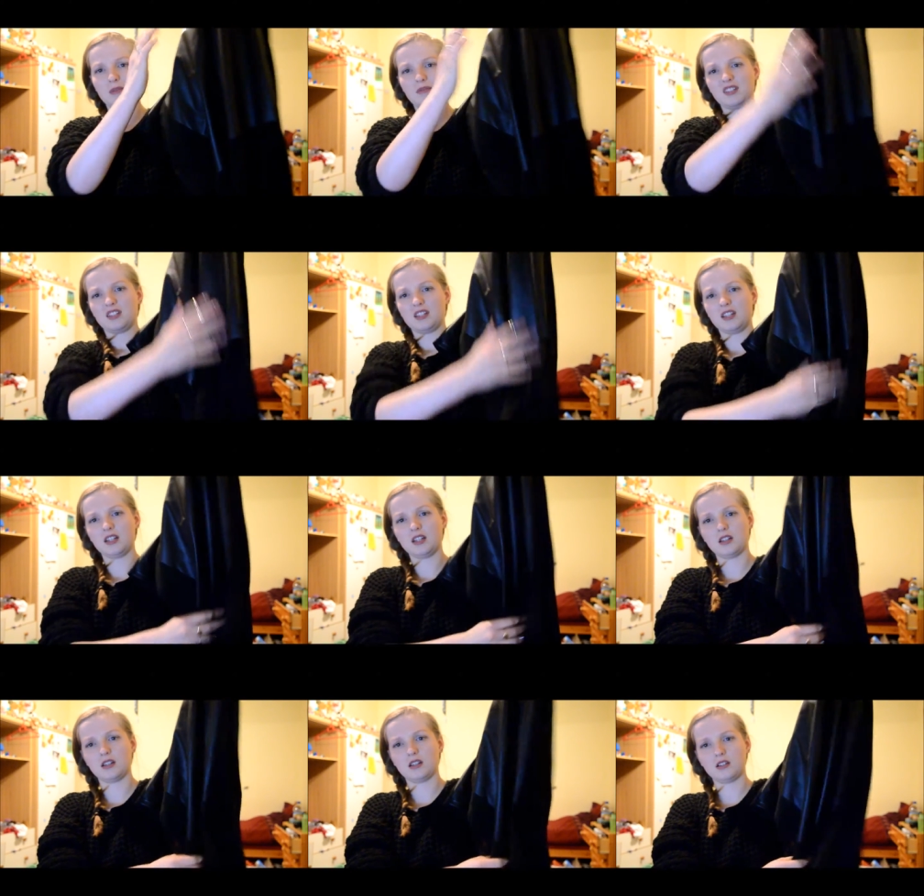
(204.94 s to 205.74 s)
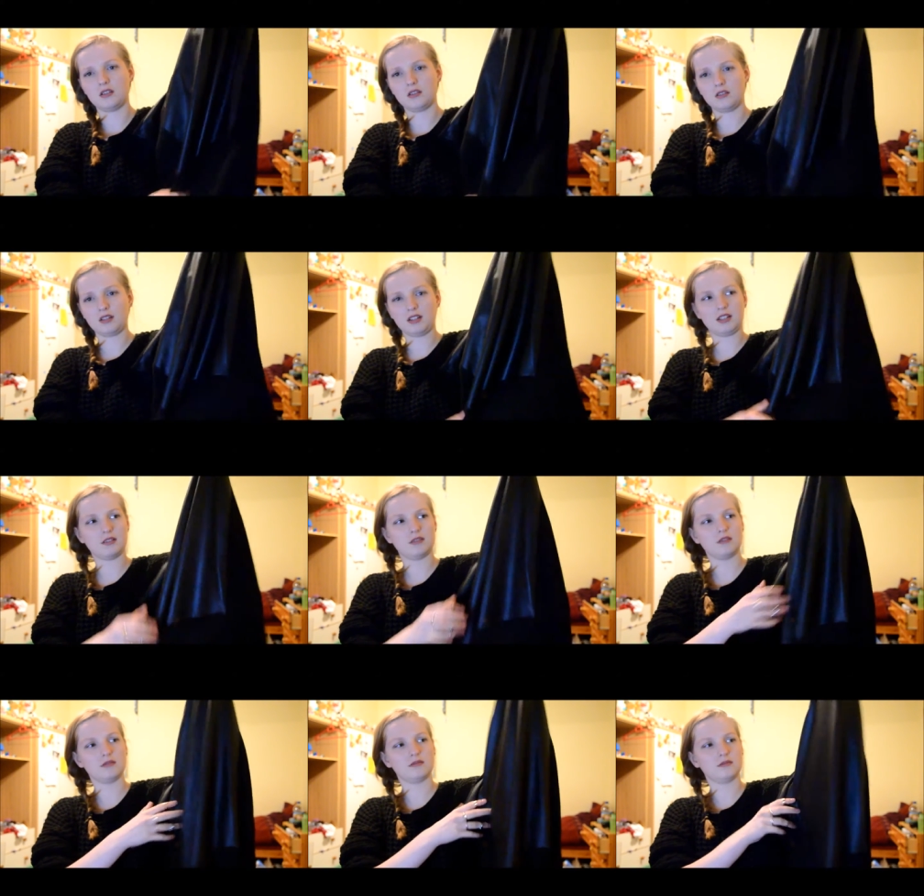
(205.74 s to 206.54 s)
PVC, like
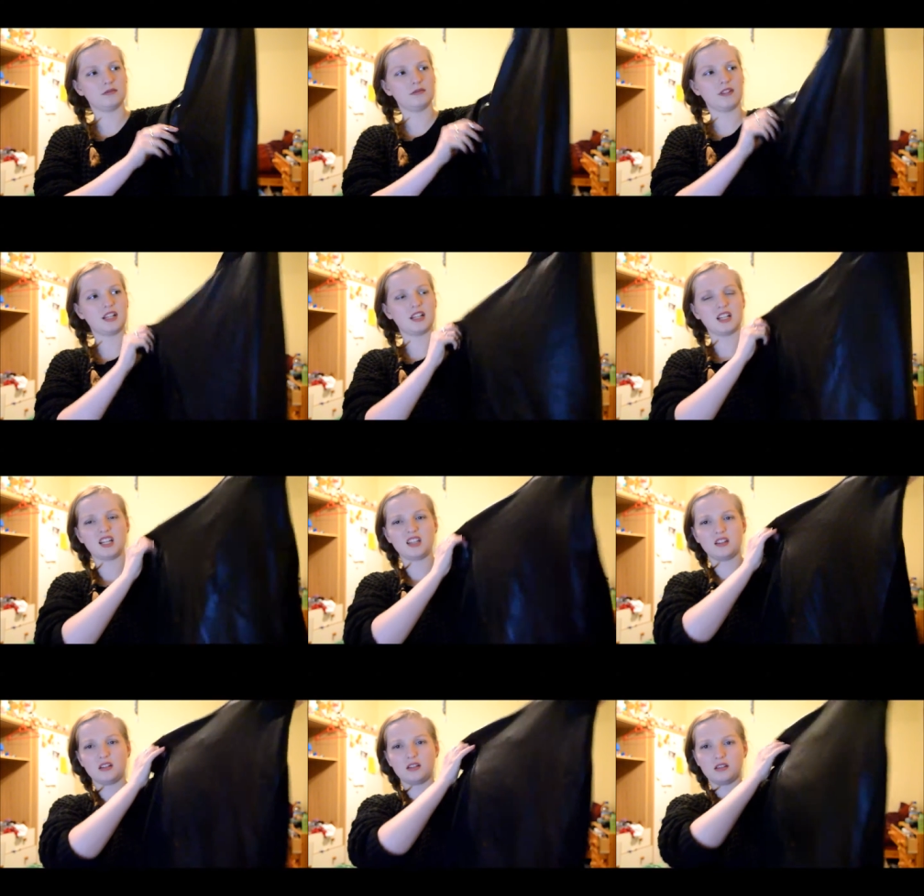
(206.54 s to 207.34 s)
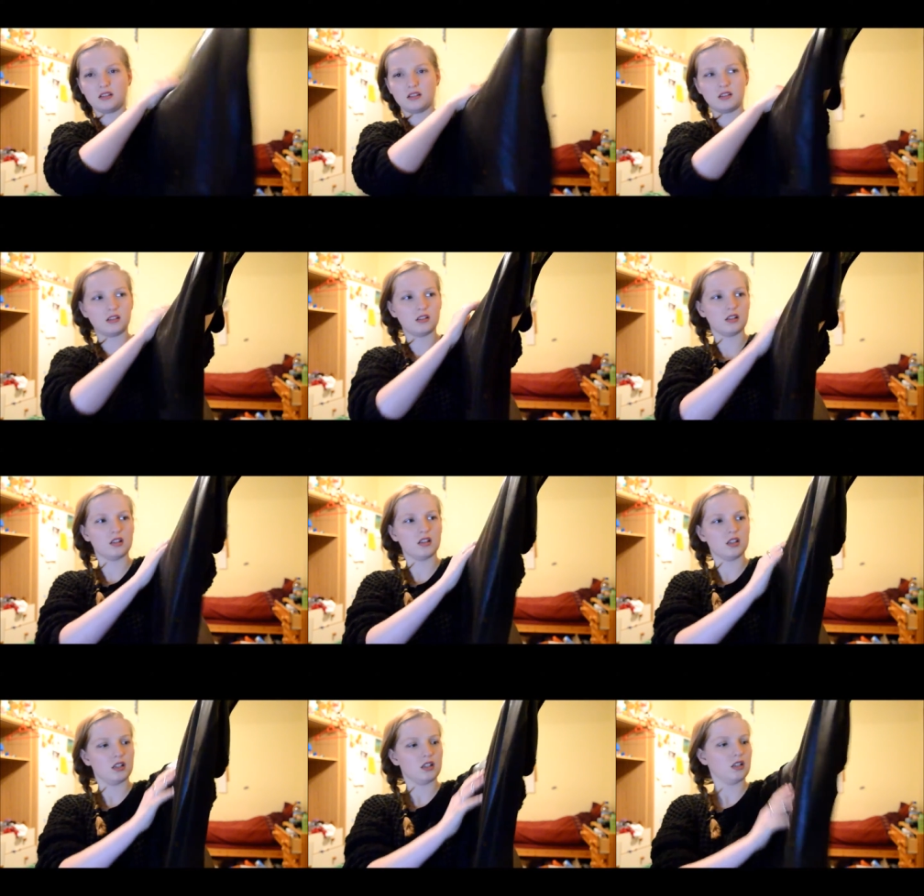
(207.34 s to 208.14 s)
fake leather.
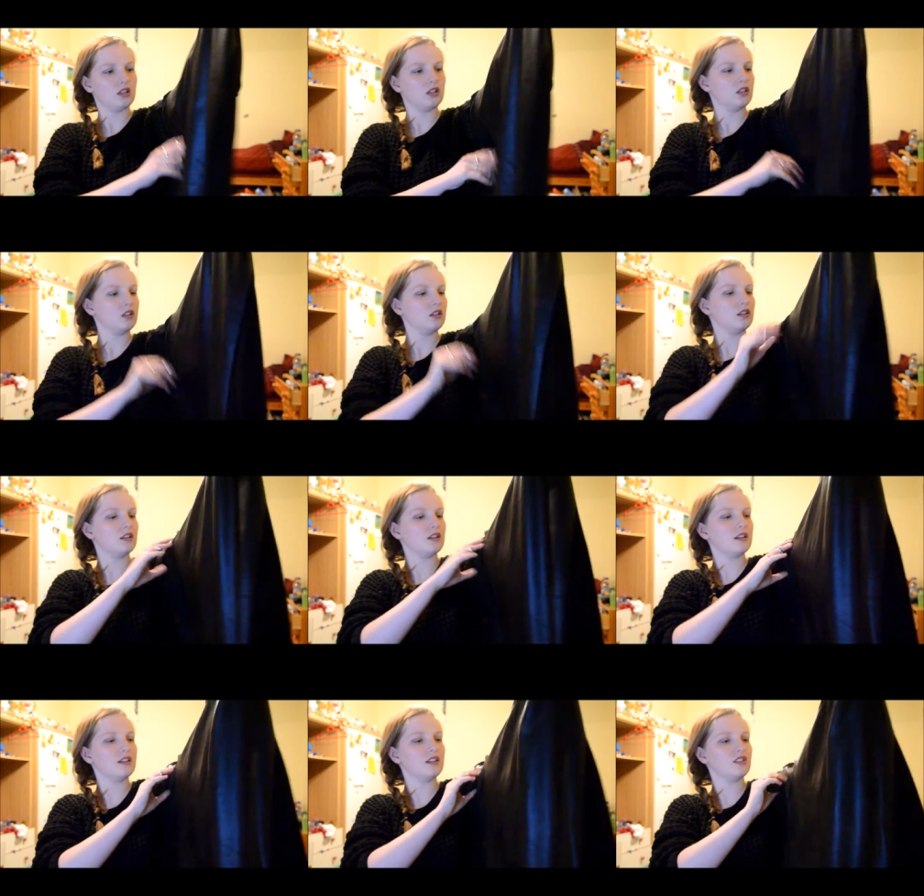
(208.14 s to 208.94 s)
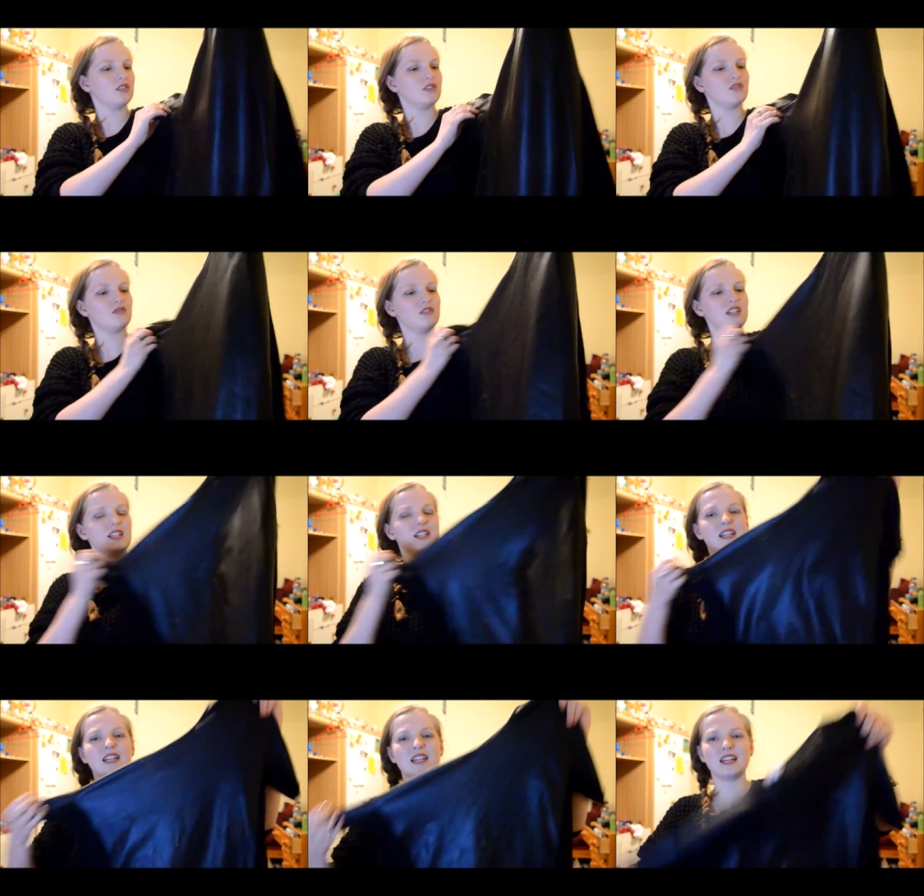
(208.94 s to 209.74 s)
And it's just
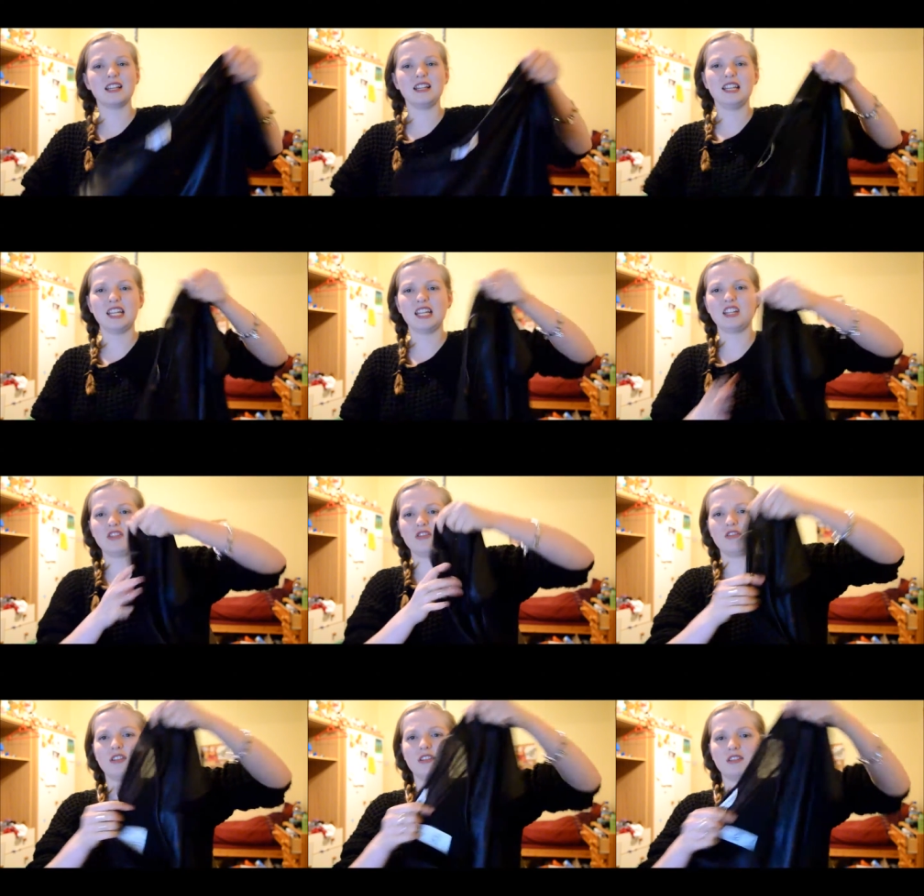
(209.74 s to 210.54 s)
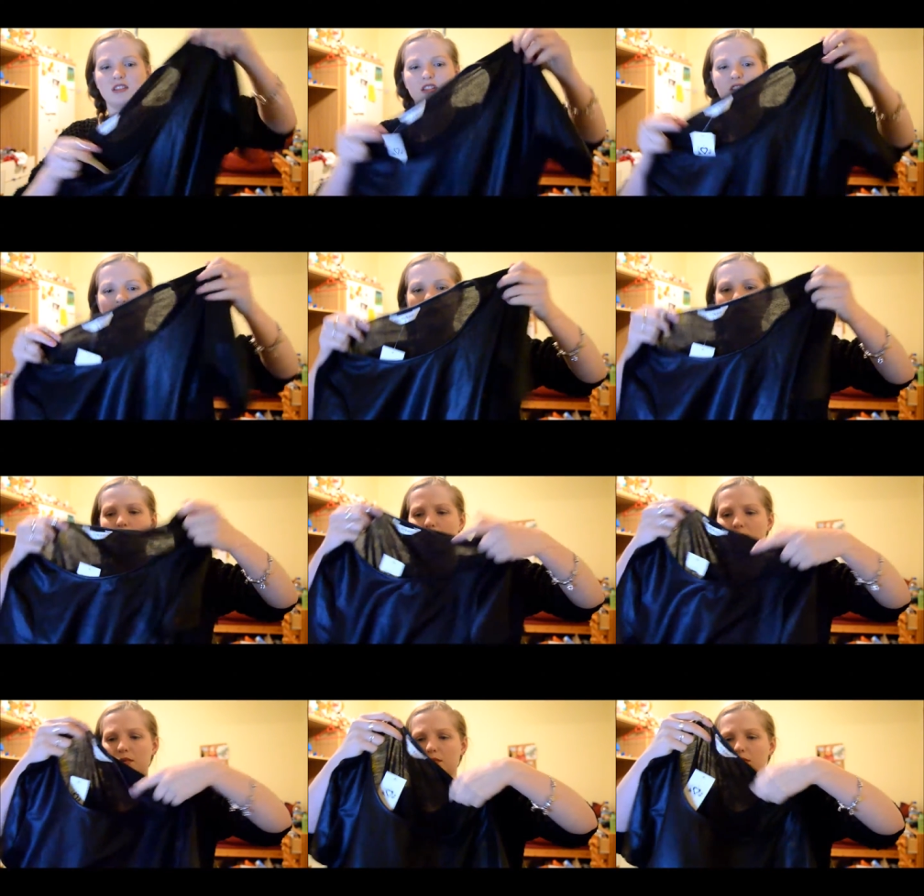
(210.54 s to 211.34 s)
really an interesting top.